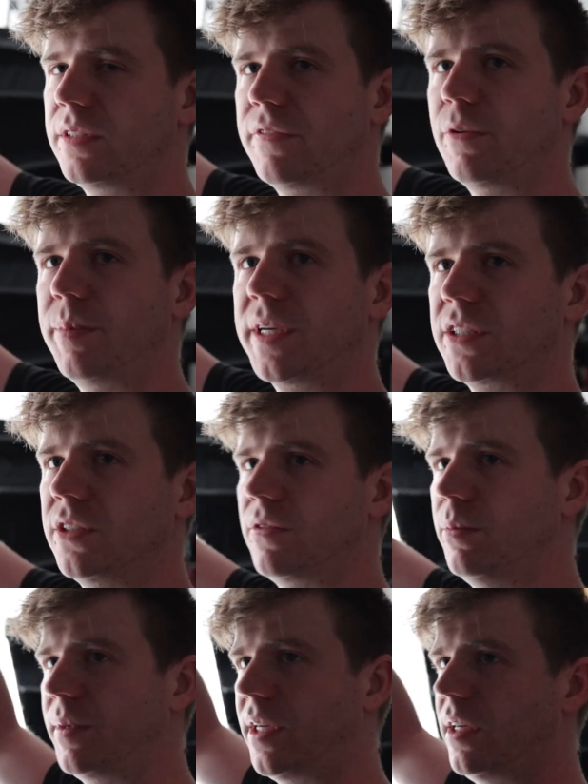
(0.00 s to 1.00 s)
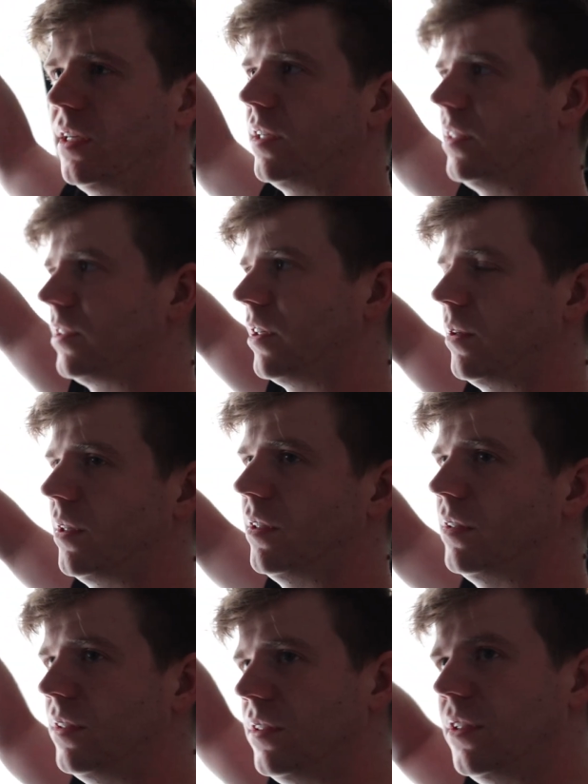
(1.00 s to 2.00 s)
different pictures for me and
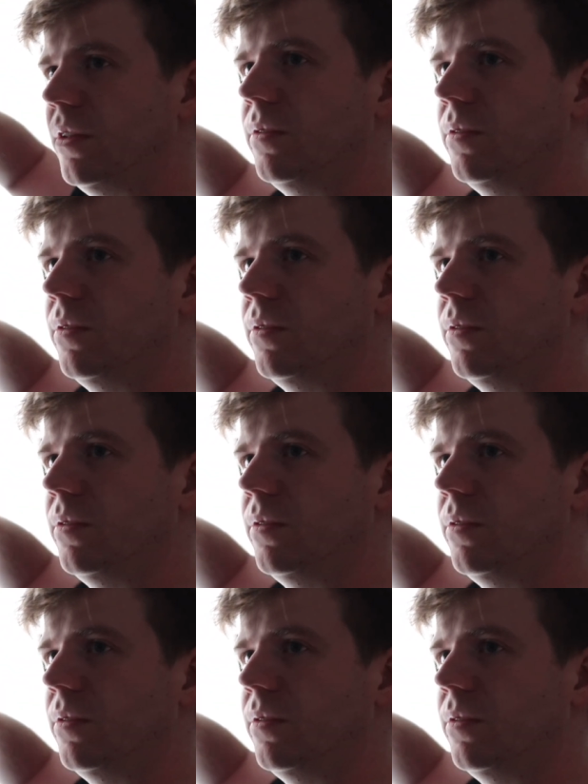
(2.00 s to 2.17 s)
Sohil and